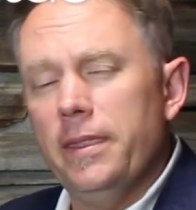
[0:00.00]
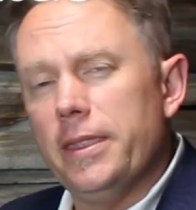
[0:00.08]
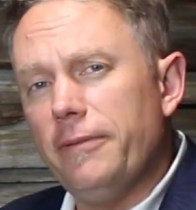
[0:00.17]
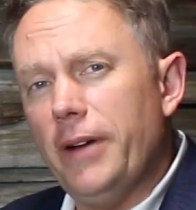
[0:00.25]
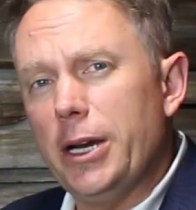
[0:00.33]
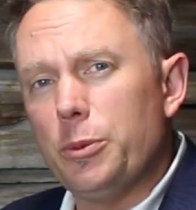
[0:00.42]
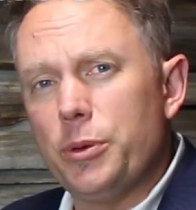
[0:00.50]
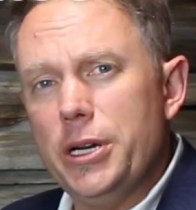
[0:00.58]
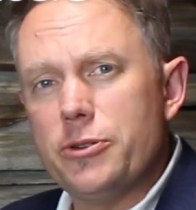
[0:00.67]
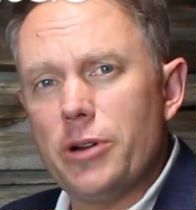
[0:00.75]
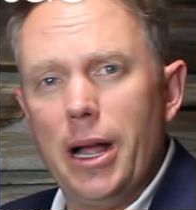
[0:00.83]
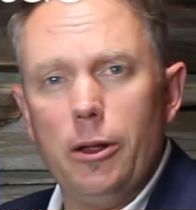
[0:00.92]
The final
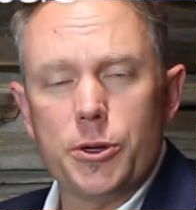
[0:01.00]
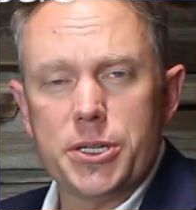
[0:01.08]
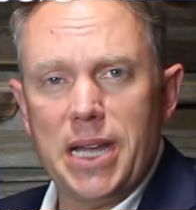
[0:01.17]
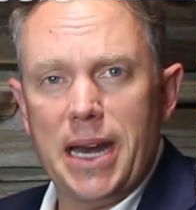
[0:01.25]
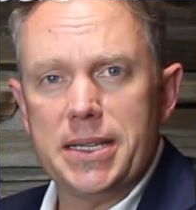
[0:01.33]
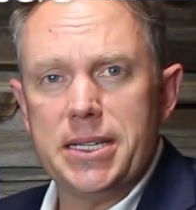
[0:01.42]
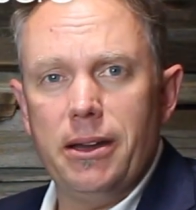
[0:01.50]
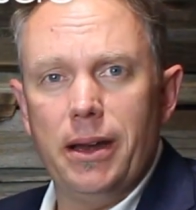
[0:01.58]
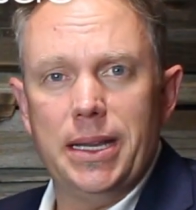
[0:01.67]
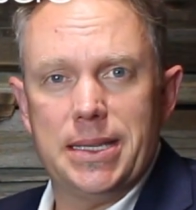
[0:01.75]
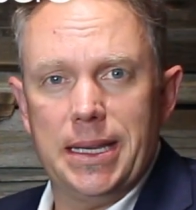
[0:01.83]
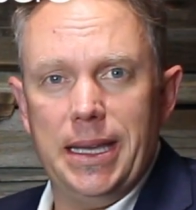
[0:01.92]
pretrial or status
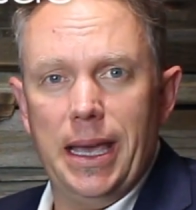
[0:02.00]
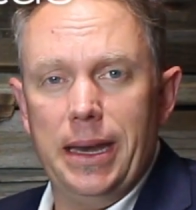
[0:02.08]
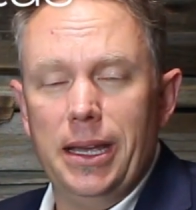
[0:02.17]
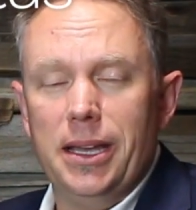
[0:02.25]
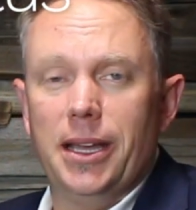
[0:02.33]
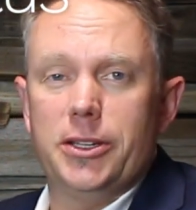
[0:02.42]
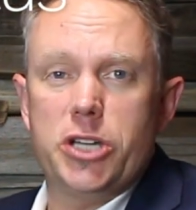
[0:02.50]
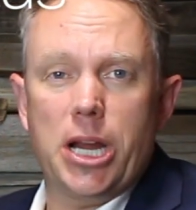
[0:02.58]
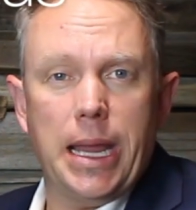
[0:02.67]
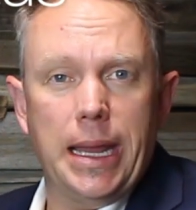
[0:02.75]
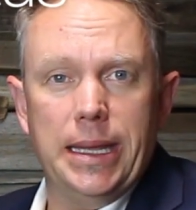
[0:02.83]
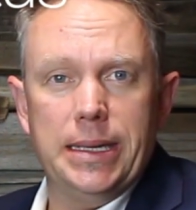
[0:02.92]
hearing is, again, a
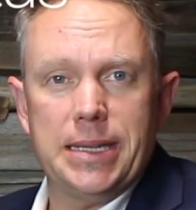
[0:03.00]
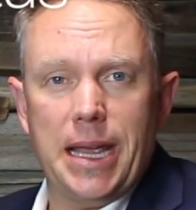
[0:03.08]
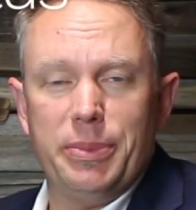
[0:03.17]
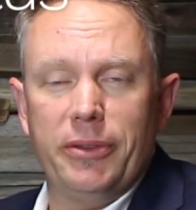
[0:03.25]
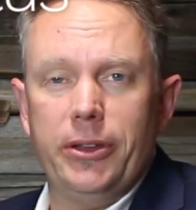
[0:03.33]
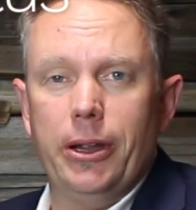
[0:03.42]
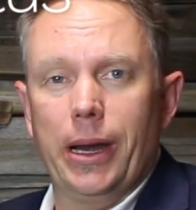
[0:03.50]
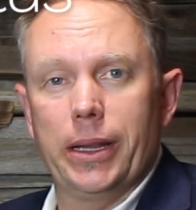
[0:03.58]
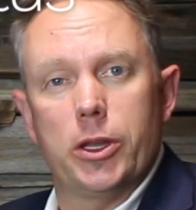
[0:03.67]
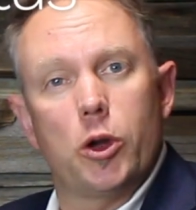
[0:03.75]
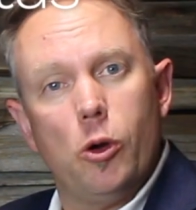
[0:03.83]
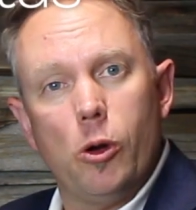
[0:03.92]
checking in type of
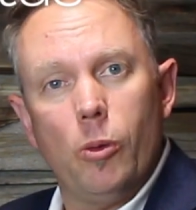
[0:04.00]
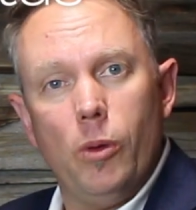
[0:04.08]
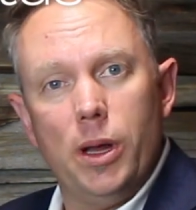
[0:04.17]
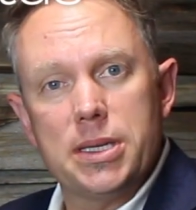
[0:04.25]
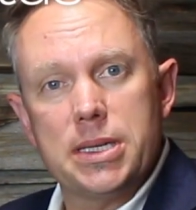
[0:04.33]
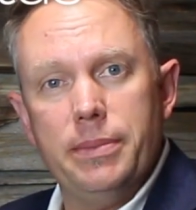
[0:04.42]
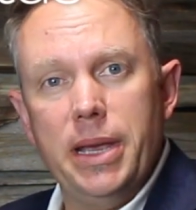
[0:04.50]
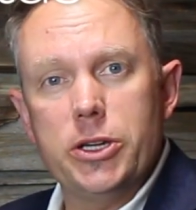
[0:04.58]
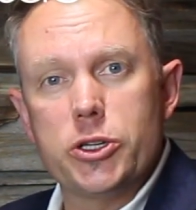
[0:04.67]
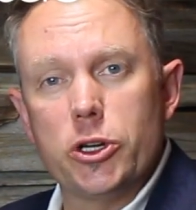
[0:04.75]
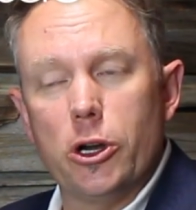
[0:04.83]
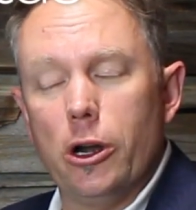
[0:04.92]
hearing. The court wants to make
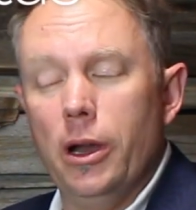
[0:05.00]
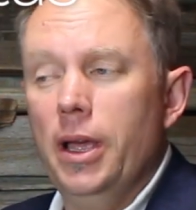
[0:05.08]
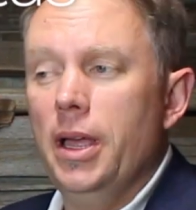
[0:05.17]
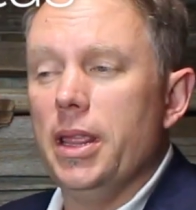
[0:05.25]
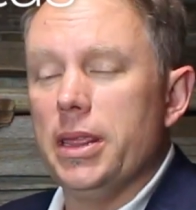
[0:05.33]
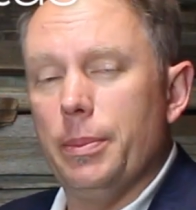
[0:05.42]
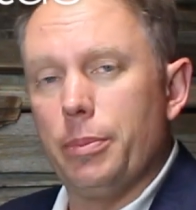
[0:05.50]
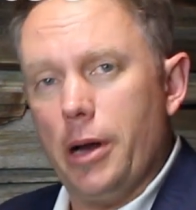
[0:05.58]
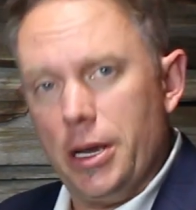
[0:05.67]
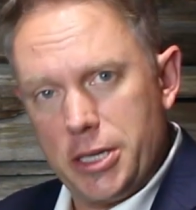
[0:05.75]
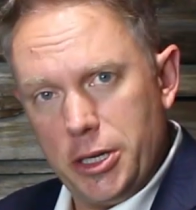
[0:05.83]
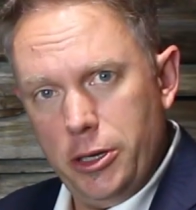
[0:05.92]
sure the
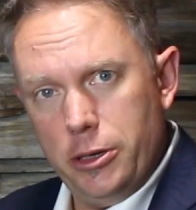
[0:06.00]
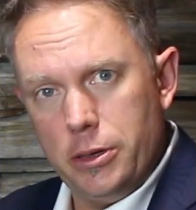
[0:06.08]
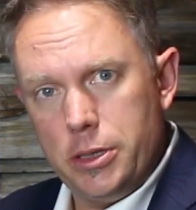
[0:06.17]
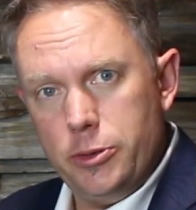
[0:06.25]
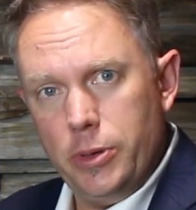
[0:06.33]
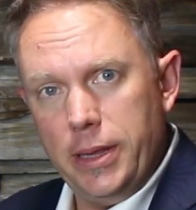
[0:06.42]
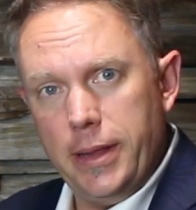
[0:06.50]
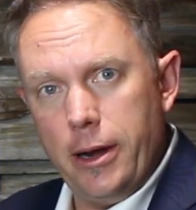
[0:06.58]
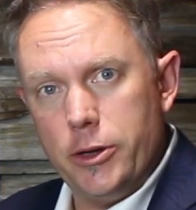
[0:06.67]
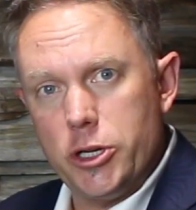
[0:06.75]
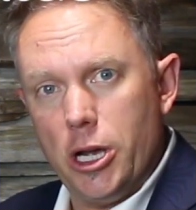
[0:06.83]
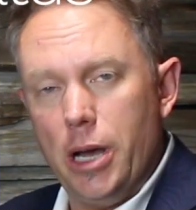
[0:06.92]
prosecutor is doing
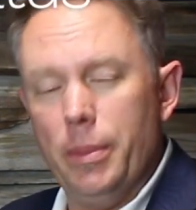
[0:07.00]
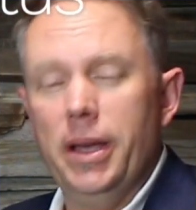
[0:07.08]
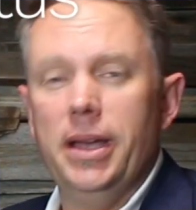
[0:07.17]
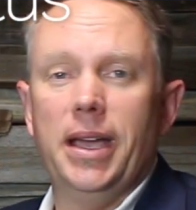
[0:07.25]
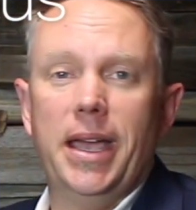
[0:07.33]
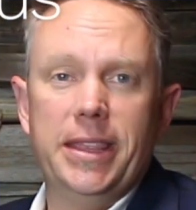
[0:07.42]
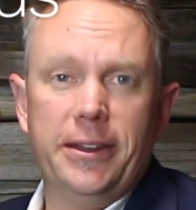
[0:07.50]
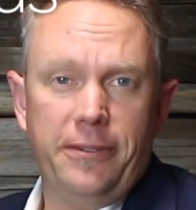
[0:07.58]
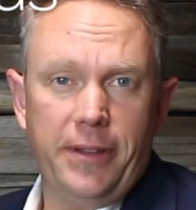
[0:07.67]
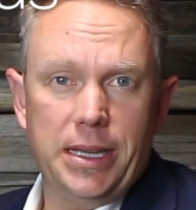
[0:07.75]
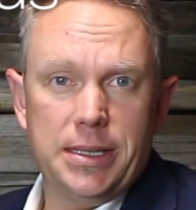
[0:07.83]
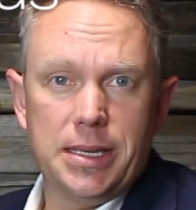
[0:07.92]
their job and the
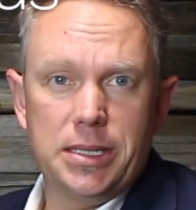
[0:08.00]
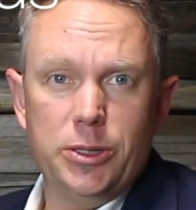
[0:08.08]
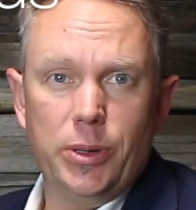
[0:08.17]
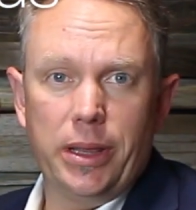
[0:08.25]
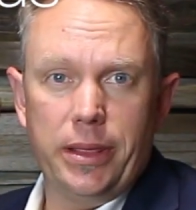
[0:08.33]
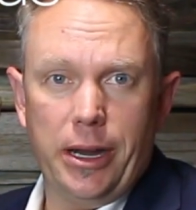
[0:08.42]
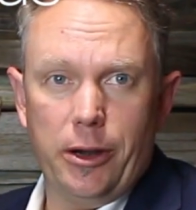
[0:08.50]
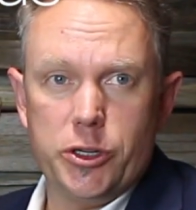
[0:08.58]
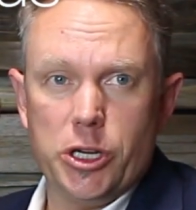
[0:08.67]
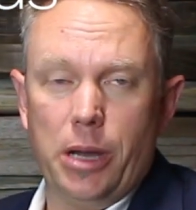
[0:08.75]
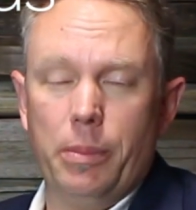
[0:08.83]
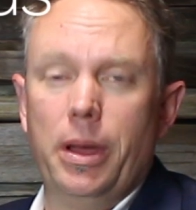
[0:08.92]
defense is doing their
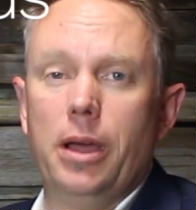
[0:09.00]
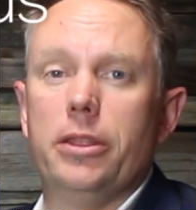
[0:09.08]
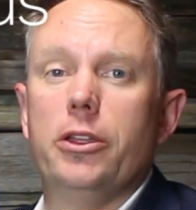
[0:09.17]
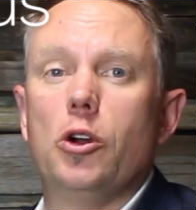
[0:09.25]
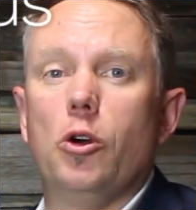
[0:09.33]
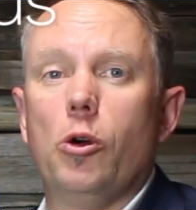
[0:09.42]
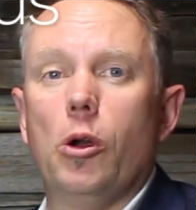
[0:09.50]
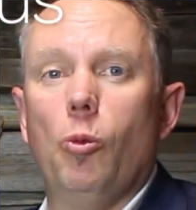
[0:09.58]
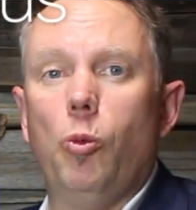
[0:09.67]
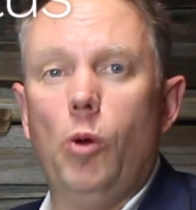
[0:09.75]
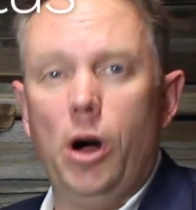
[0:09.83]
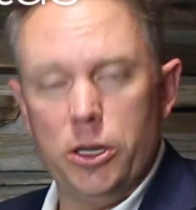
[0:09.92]
job. The court
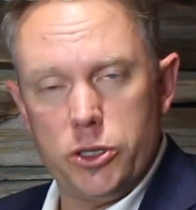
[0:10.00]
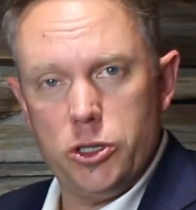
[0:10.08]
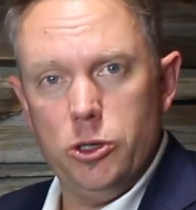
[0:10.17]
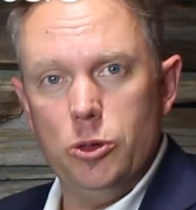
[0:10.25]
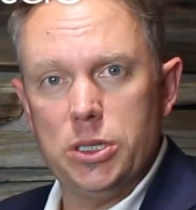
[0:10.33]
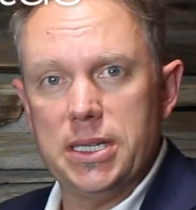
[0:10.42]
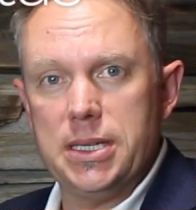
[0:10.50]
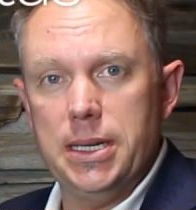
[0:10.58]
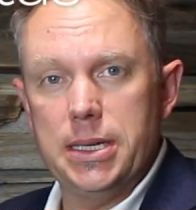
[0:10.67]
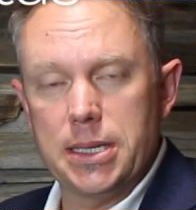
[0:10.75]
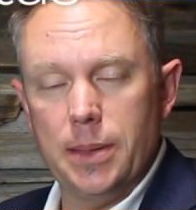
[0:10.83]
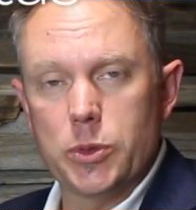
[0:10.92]
wants you to
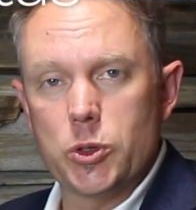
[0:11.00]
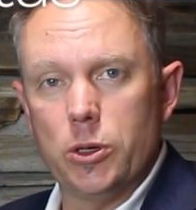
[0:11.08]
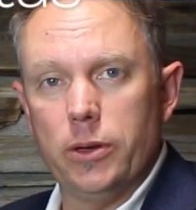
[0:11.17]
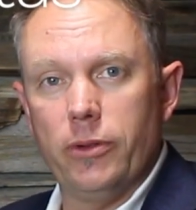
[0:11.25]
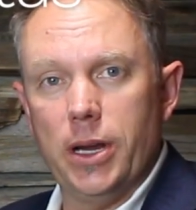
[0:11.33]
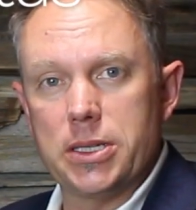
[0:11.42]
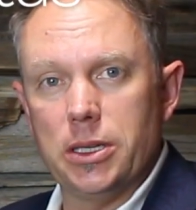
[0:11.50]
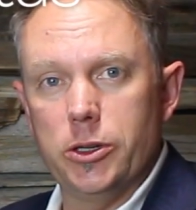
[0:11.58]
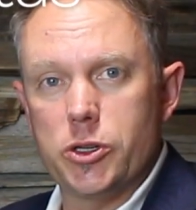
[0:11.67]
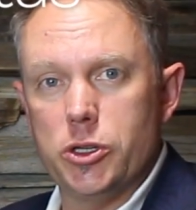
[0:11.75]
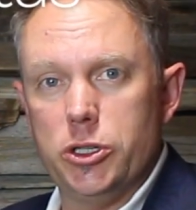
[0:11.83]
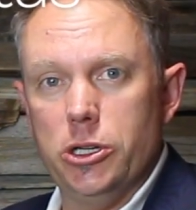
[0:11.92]
seek some sort of
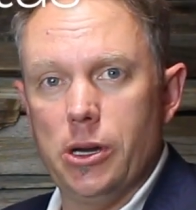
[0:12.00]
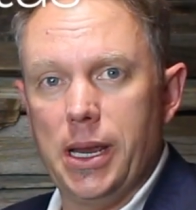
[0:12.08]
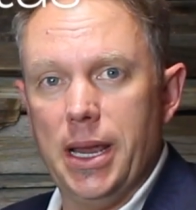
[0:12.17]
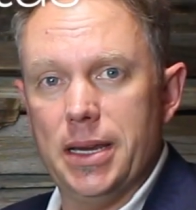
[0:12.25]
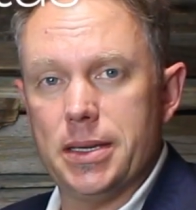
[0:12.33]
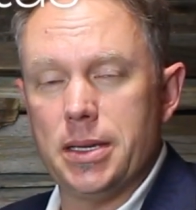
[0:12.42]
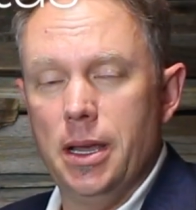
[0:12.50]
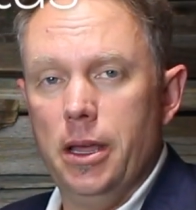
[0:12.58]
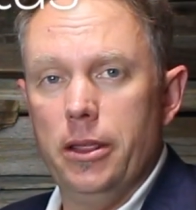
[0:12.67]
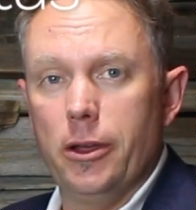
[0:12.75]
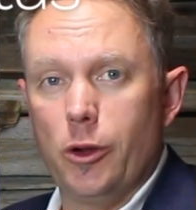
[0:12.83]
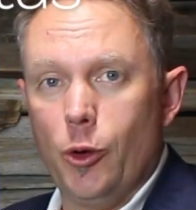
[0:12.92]
resolution to your case.
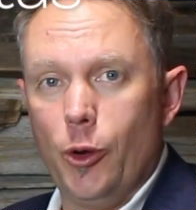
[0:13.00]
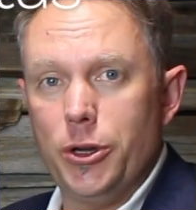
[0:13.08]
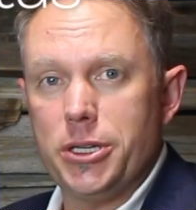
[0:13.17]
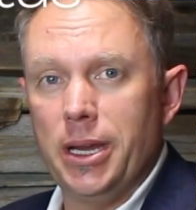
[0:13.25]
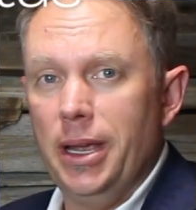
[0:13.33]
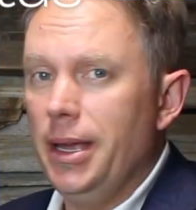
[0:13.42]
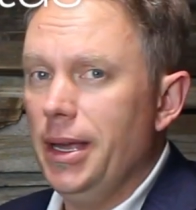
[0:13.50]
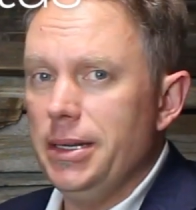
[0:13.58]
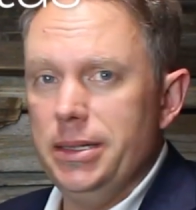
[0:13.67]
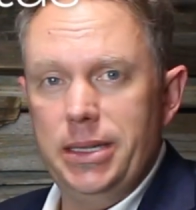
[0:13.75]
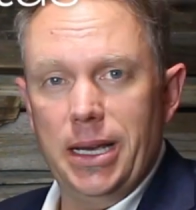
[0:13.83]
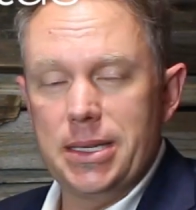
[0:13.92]
The court
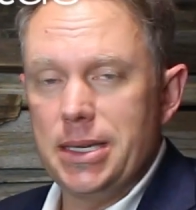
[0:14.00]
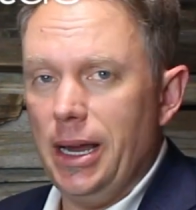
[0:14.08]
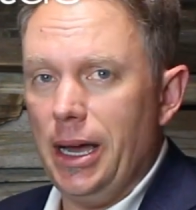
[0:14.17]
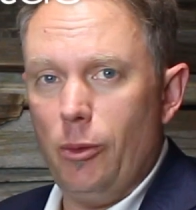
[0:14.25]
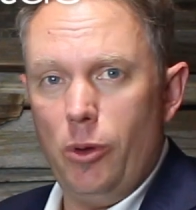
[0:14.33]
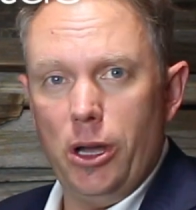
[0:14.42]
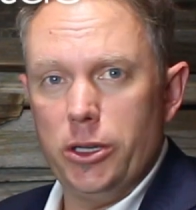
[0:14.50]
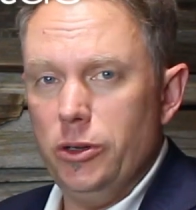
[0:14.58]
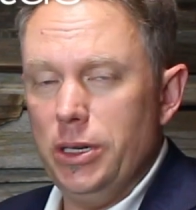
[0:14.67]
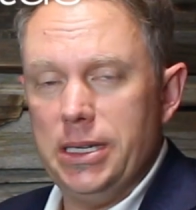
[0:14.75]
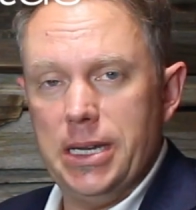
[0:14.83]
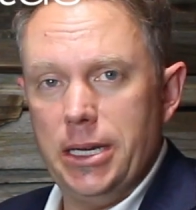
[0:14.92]
does not want you
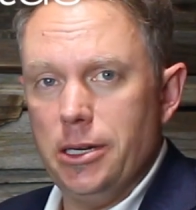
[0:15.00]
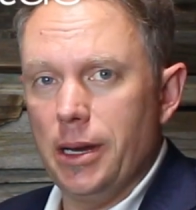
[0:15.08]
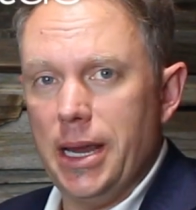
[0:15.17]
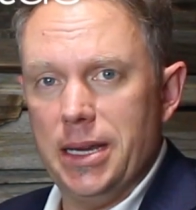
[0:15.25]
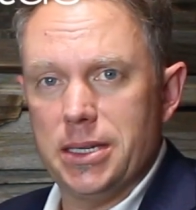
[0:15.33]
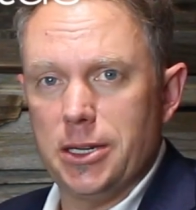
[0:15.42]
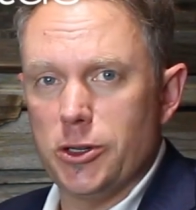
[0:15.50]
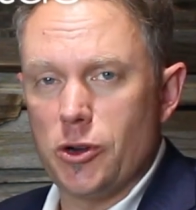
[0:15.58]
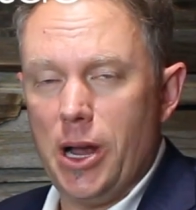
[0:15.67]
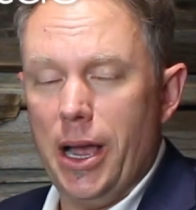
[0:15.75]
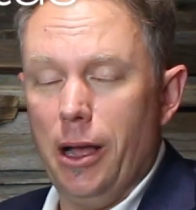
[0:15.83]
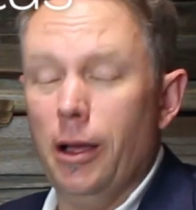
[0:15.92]
to take your case to
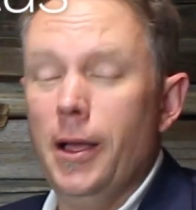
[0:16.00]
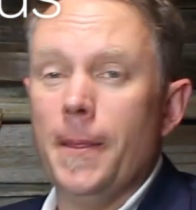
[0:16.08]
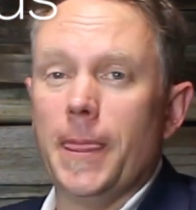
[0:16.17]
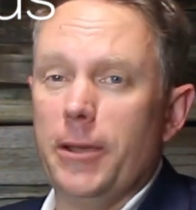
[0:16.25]
trial.